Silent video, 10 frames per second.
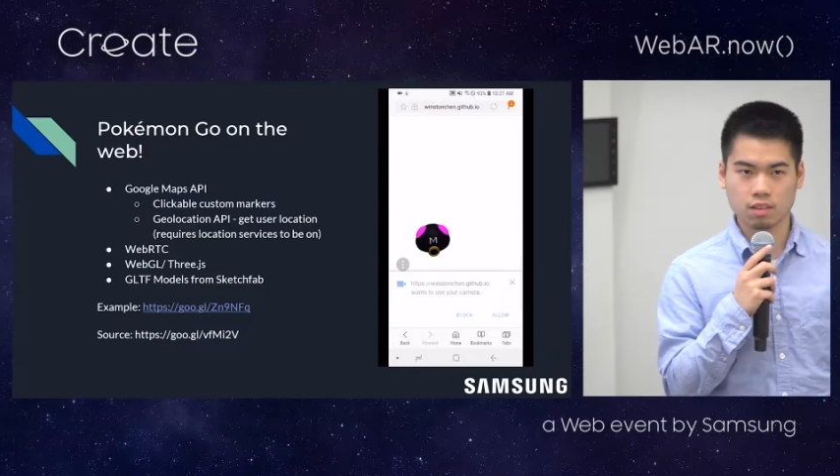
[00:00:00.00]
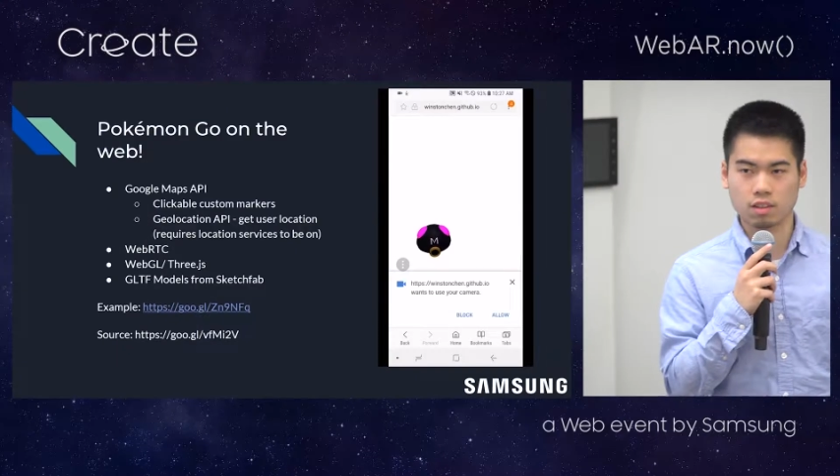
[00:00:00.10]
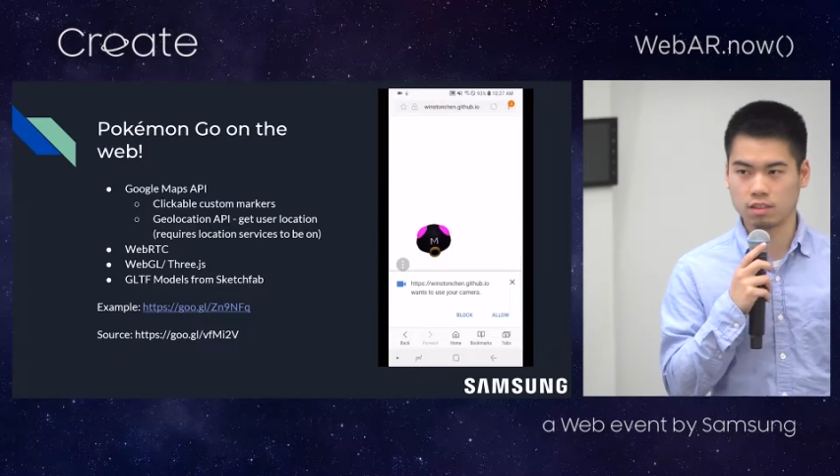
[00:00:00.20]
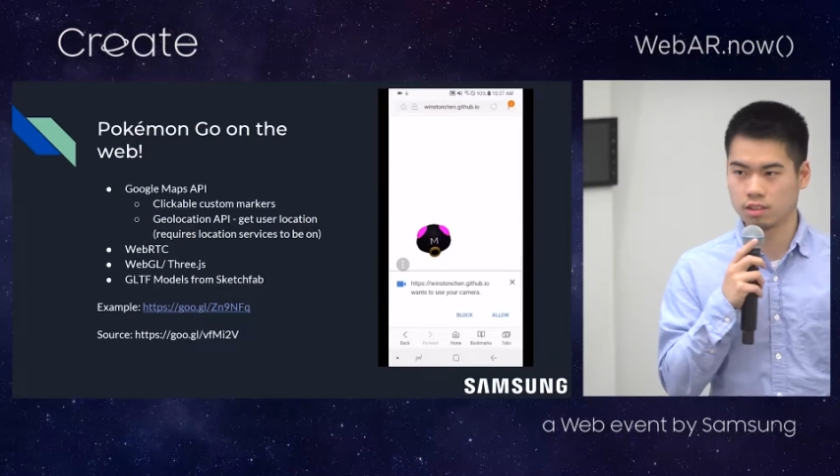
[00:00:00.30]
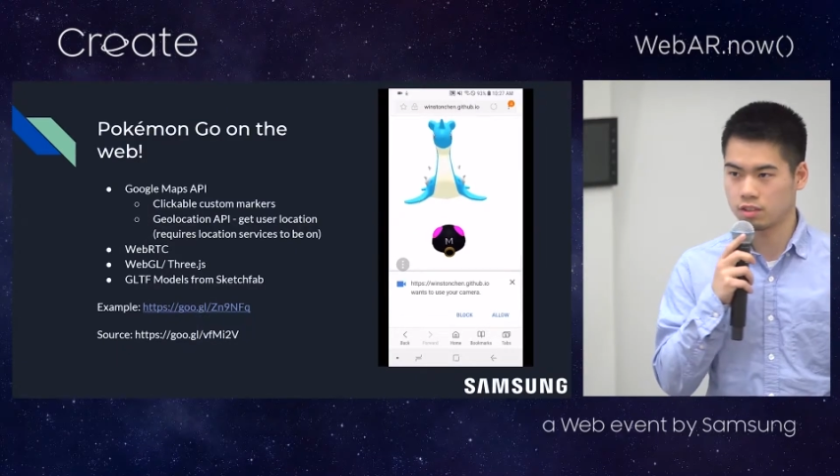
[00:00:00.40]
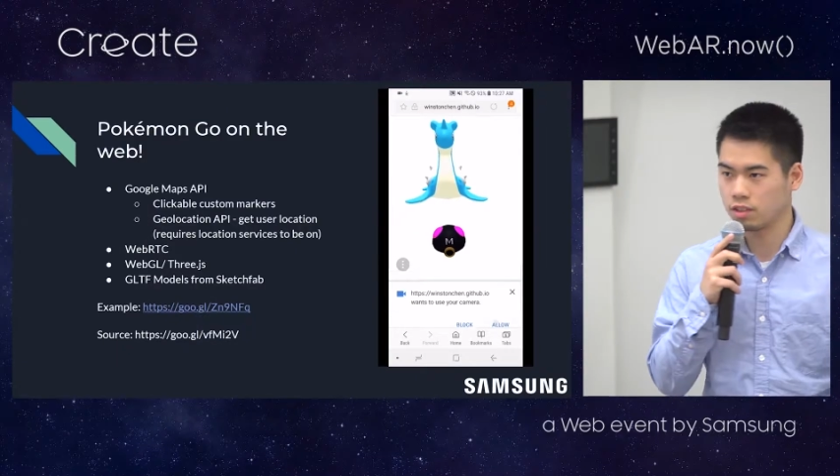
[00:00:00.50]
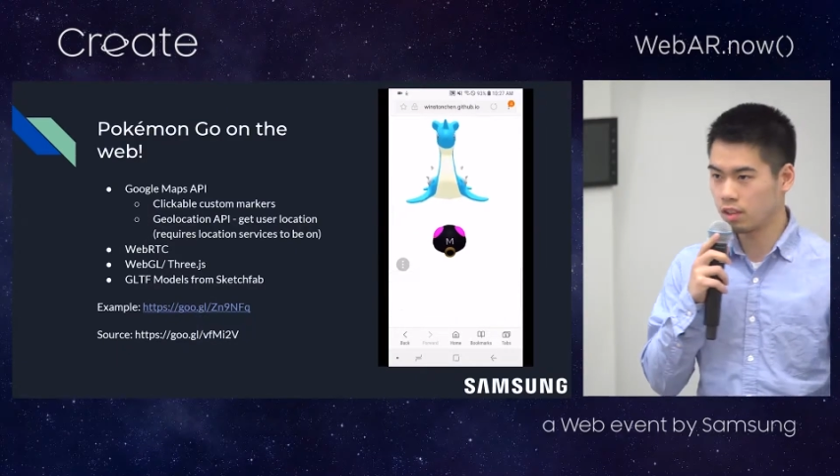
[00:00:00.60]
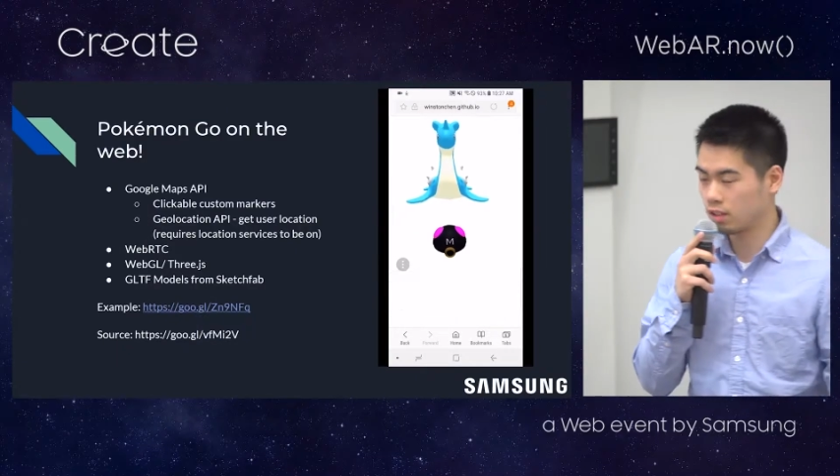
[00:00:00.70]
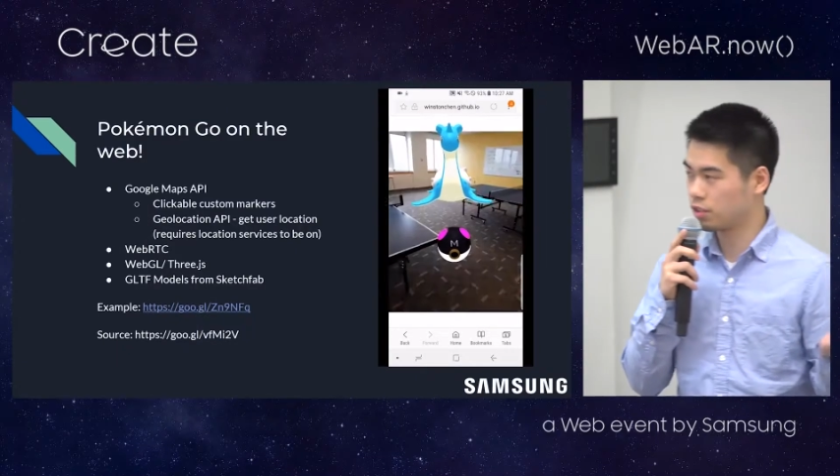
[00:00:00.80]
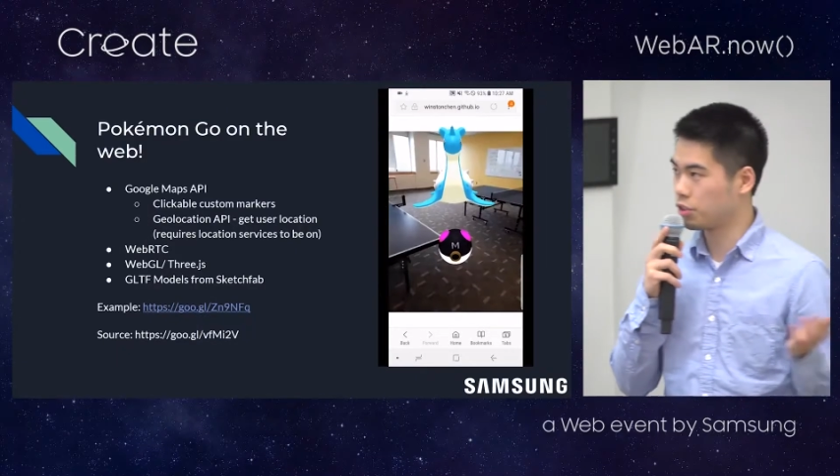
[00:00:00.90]
are the
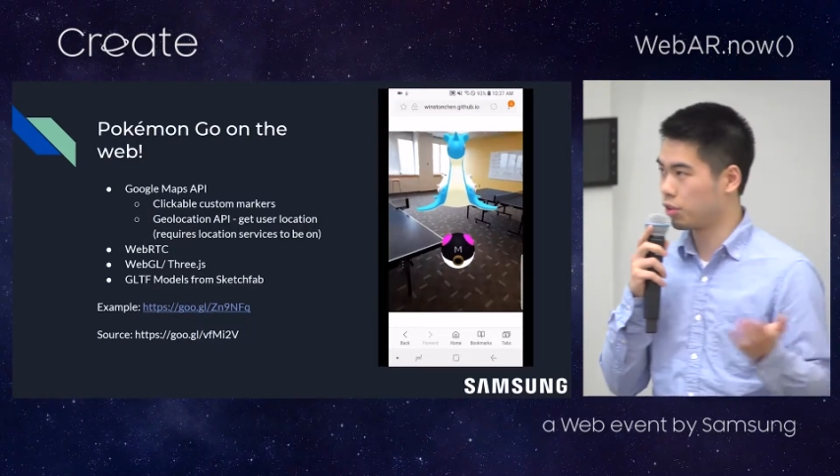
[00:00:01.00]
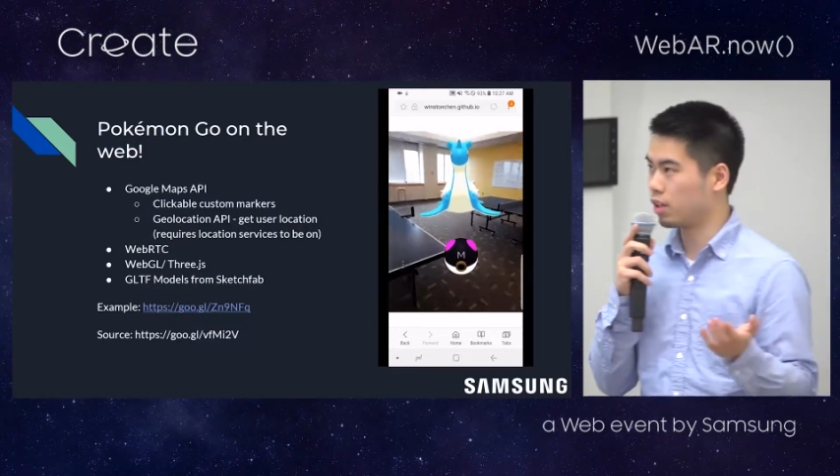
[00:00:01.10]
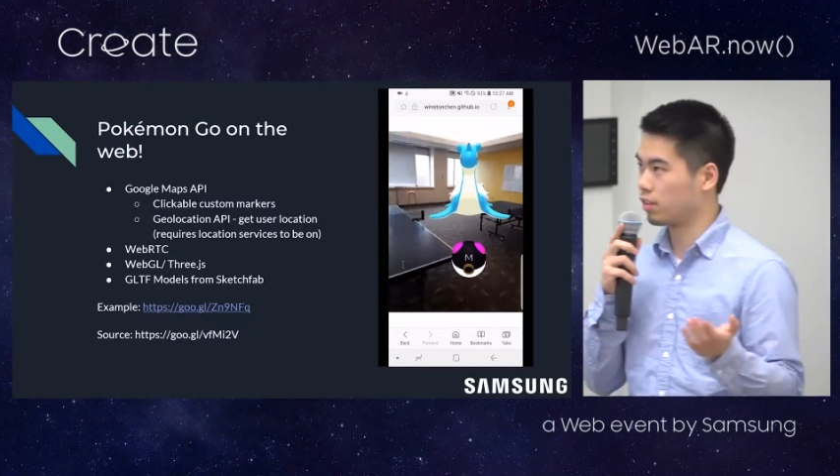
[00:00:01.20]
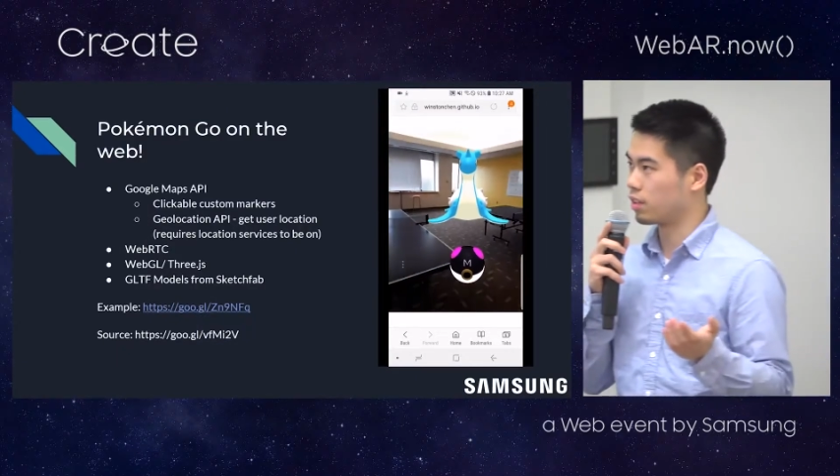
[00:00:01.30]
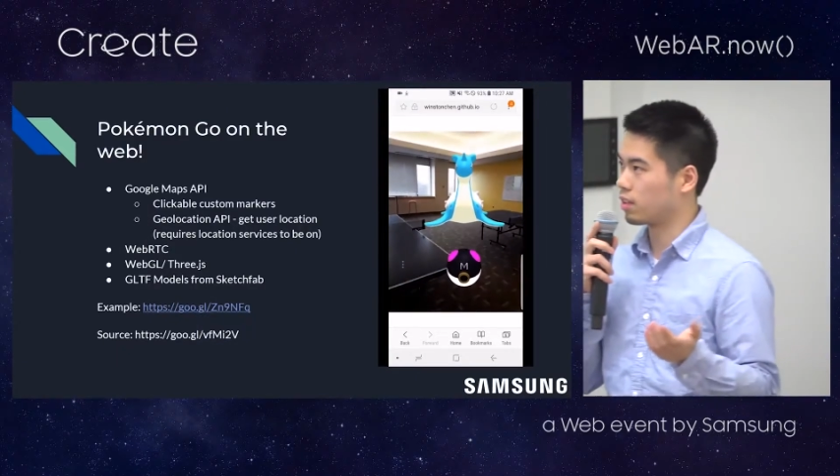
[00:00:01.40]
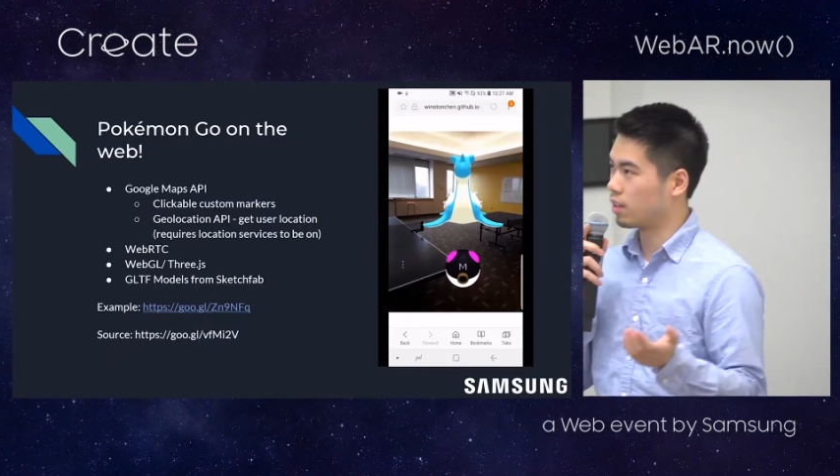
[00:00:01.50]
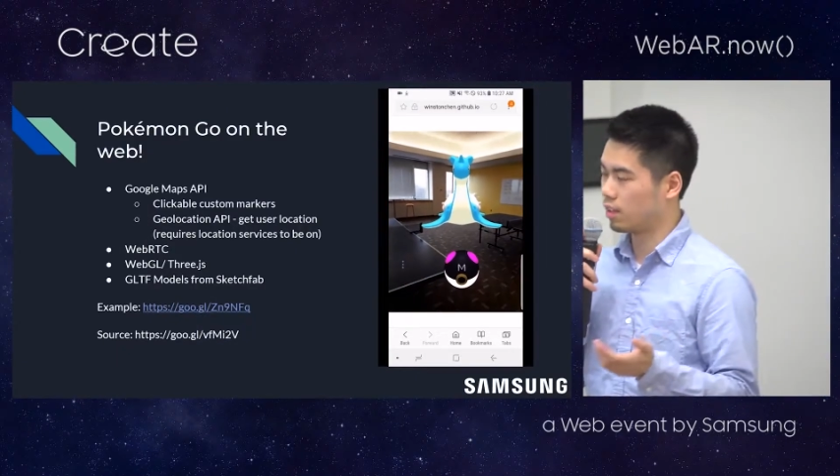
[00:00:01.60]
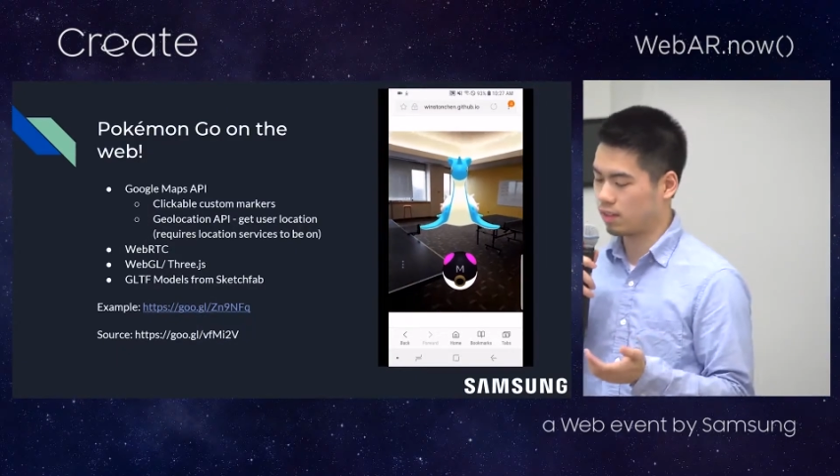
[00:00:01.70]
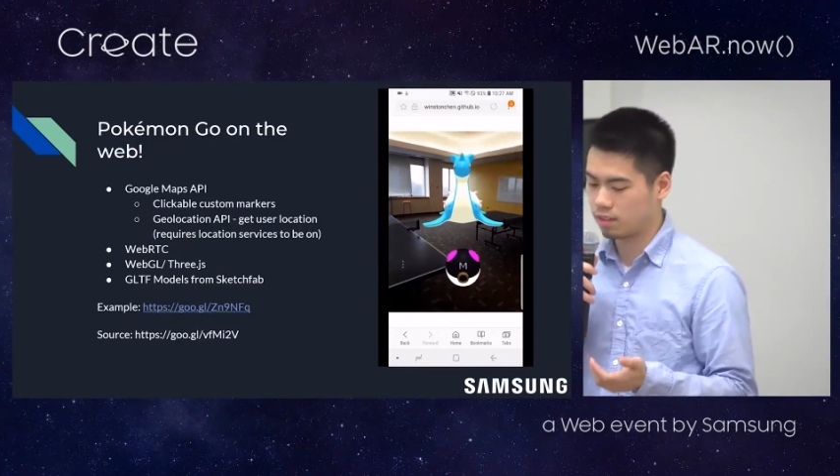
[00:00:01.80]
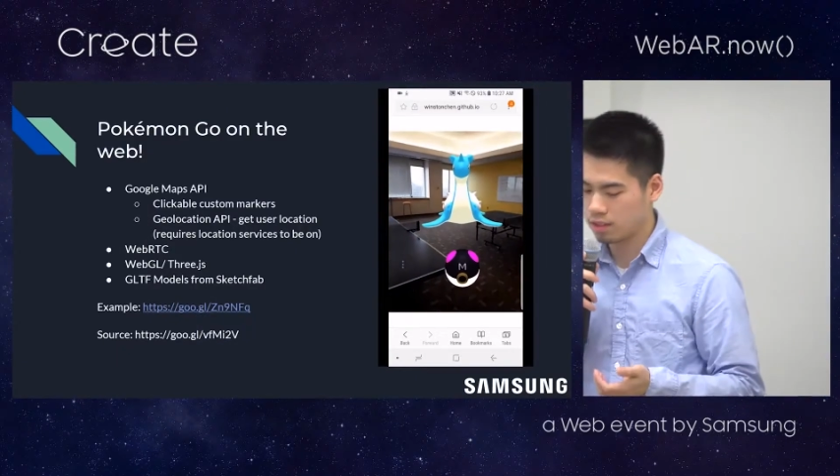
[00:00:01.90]
two
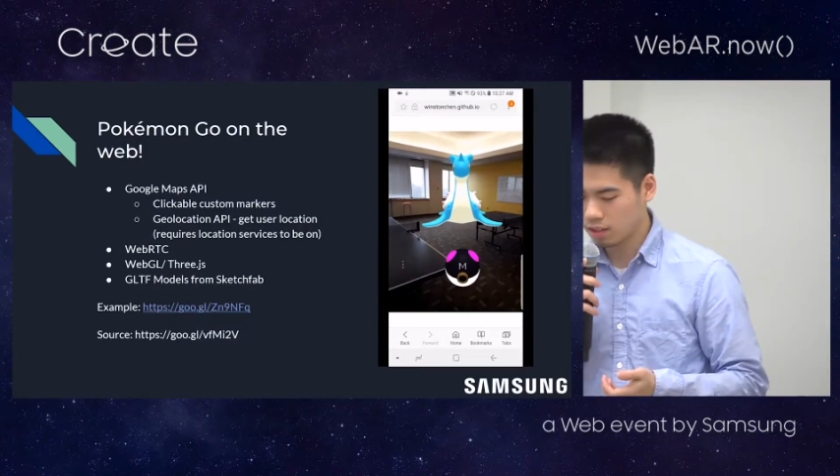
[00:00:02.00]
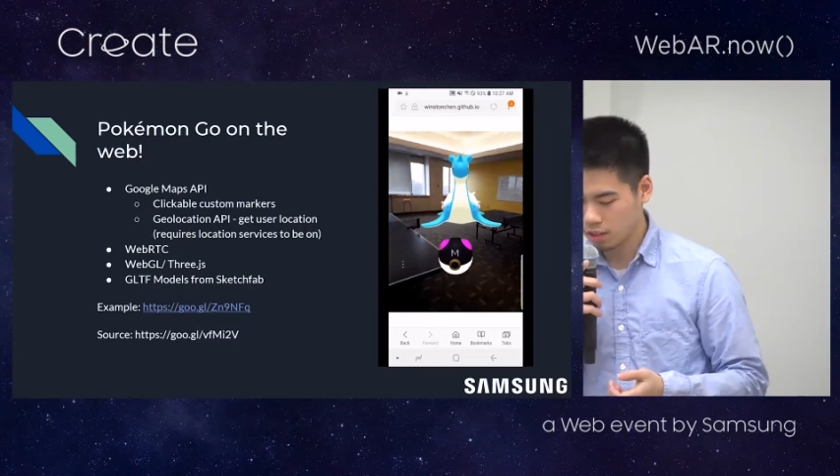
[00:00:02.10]
other